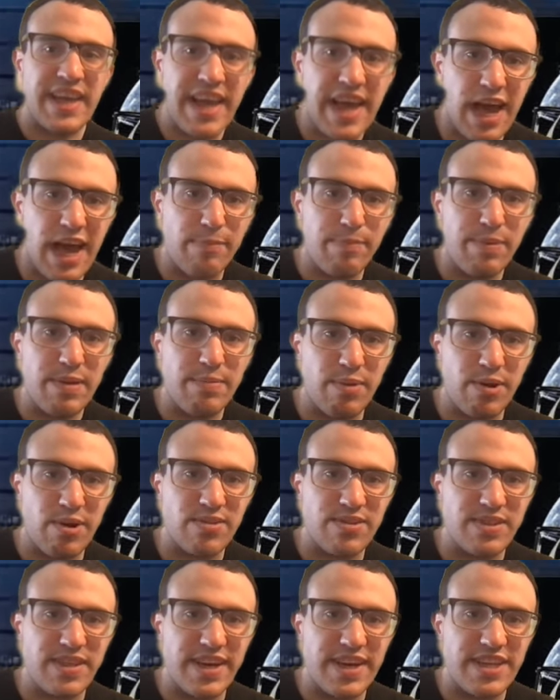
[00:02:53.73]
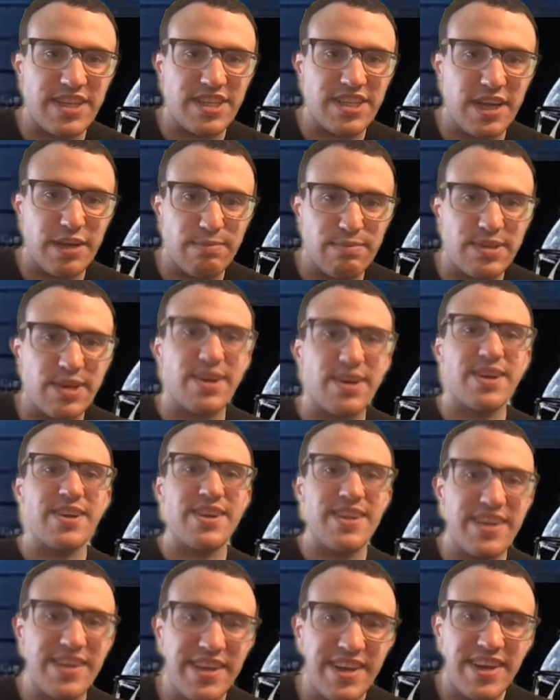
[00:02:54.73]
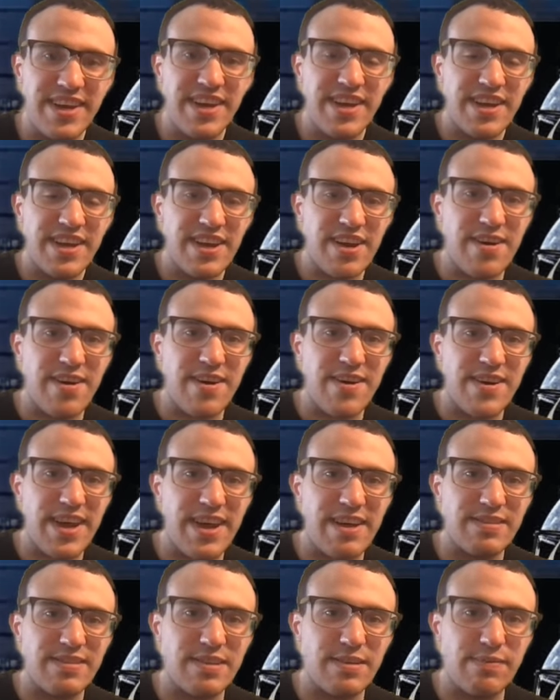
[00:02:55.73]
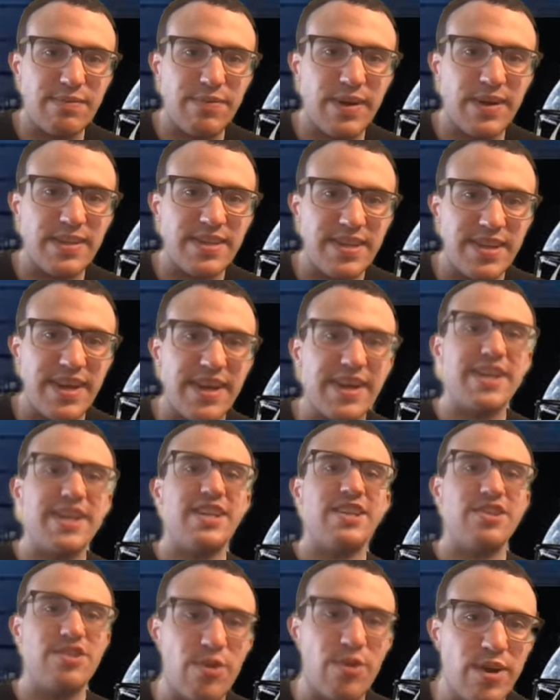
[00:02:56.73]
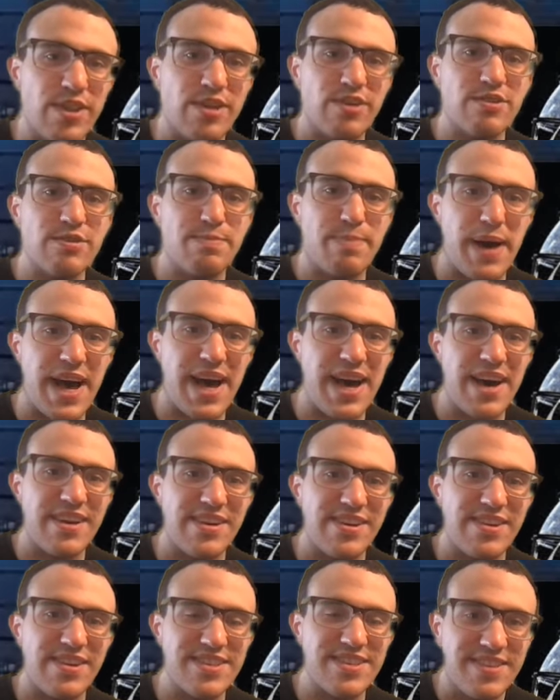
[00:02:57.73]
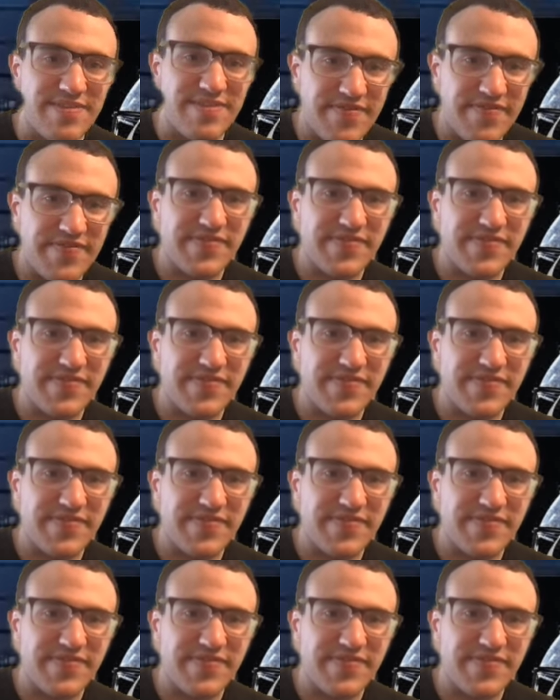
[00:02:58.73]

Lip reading: Happy birthday, James Harden. Go out, have some fun tonight. Enjoy those bottles.